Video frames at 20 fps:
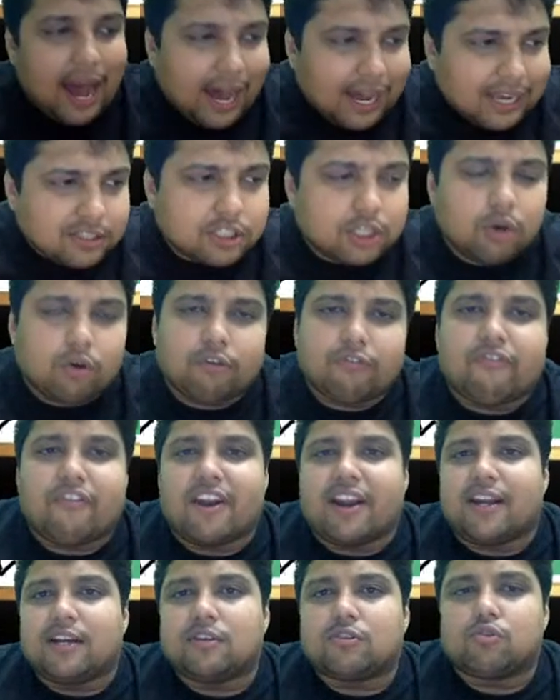ask your
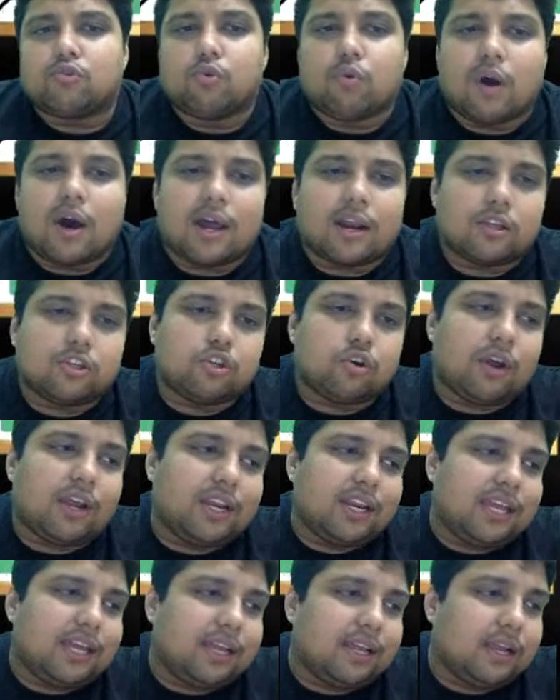friends who are
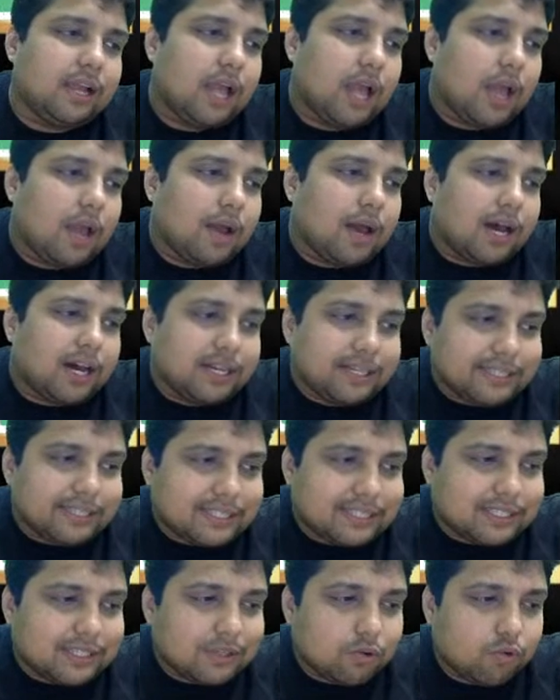joining
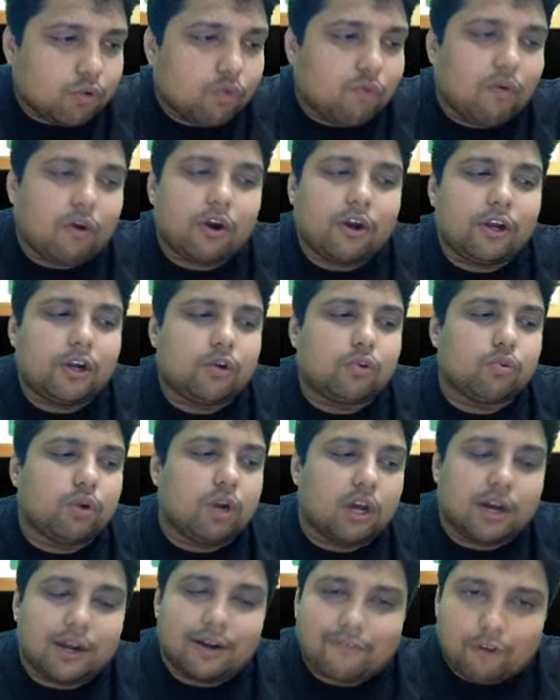us, who want to
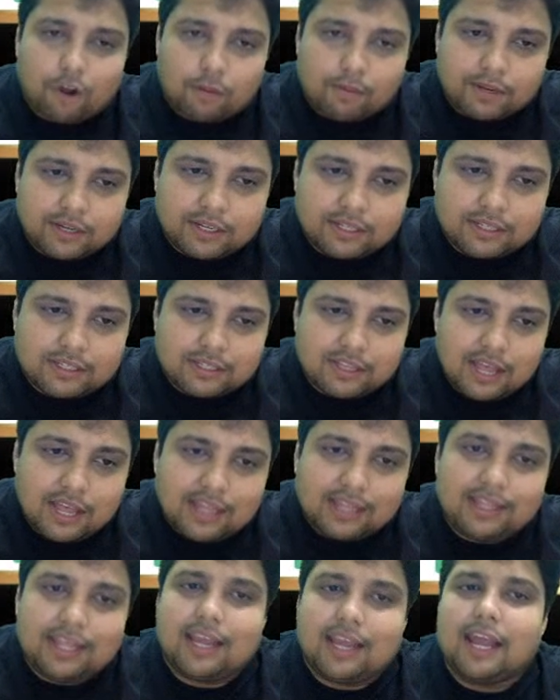learn from us,
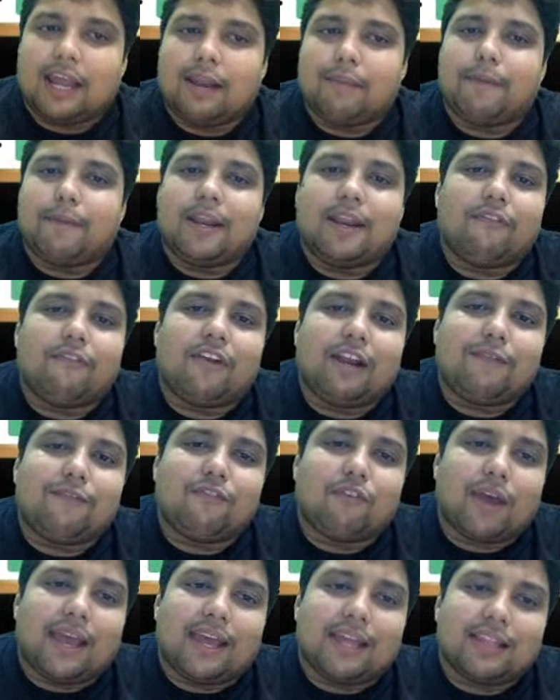they can benefit
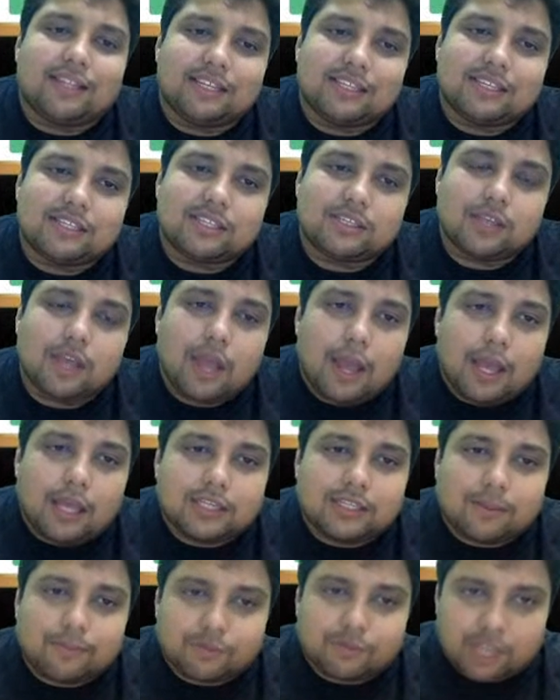via this
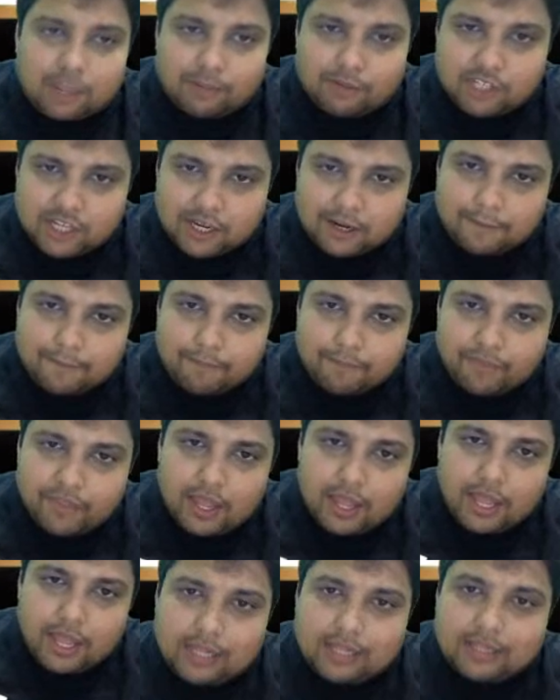subscription.
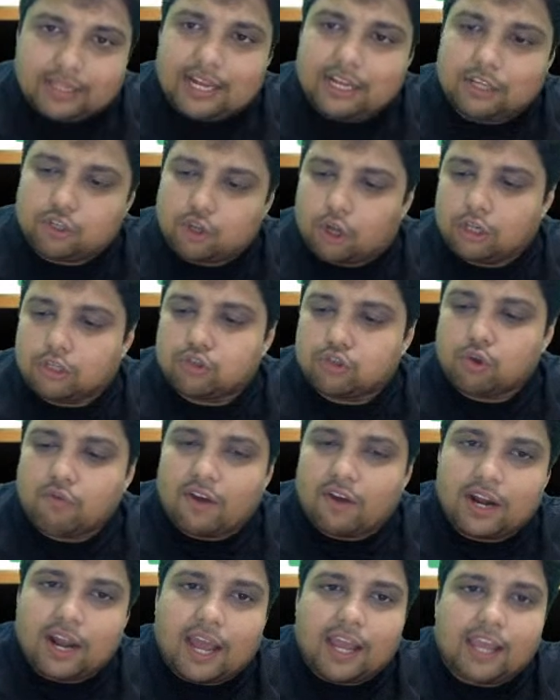There is also
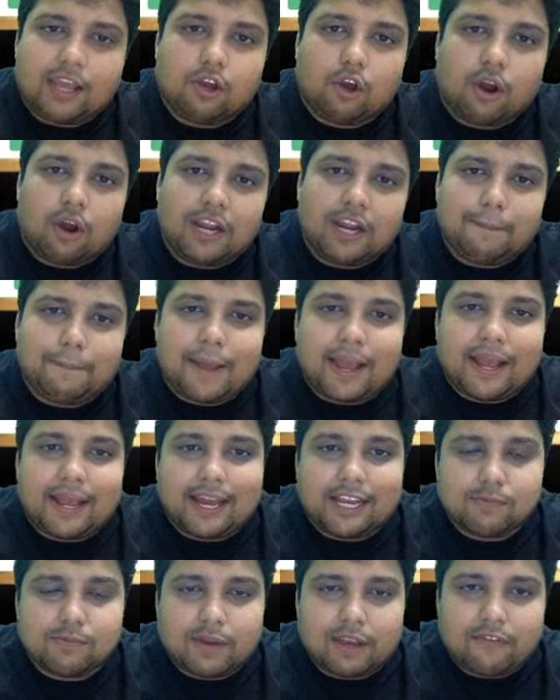one iconic
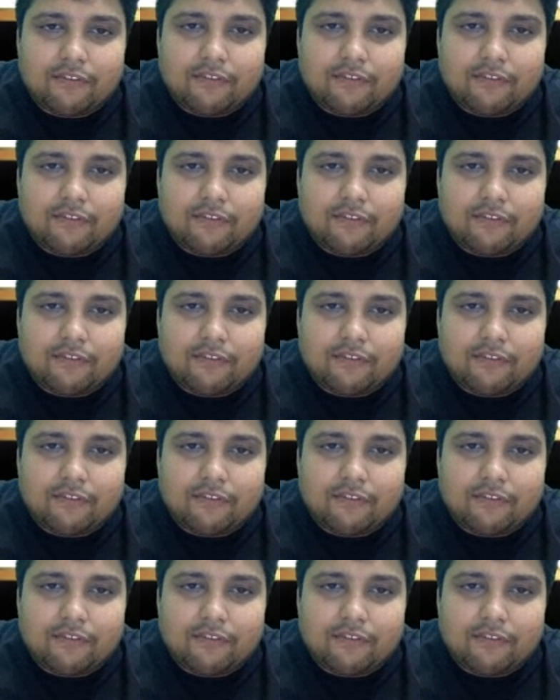package, my